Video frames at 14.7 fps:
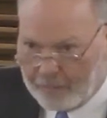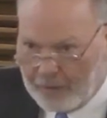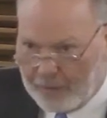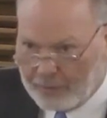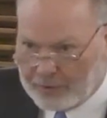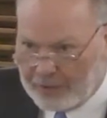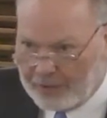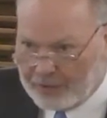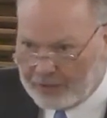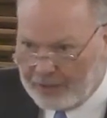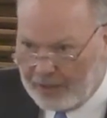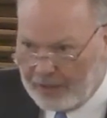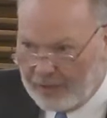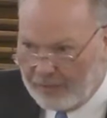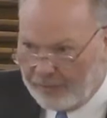He was in the
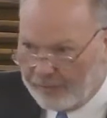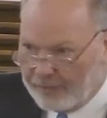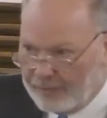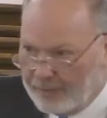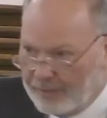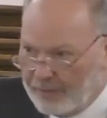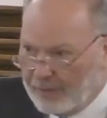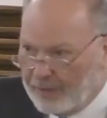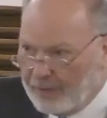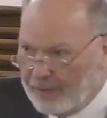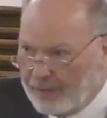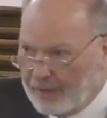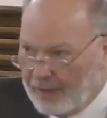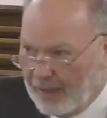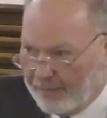city of
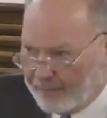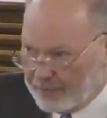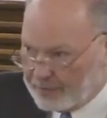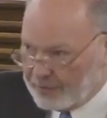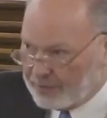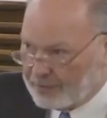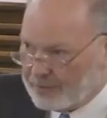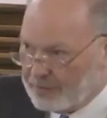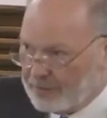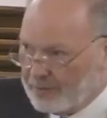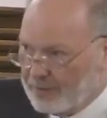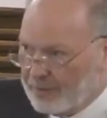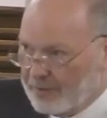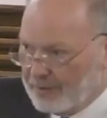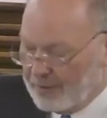Ephesus.
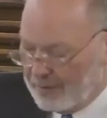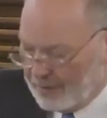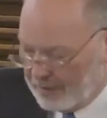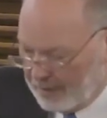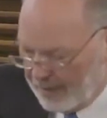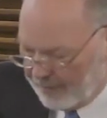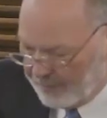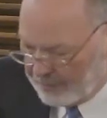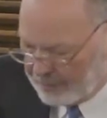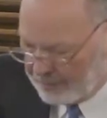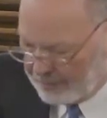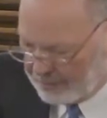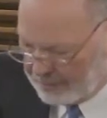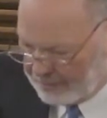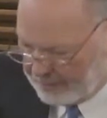
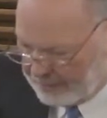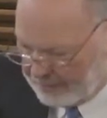Ephesus.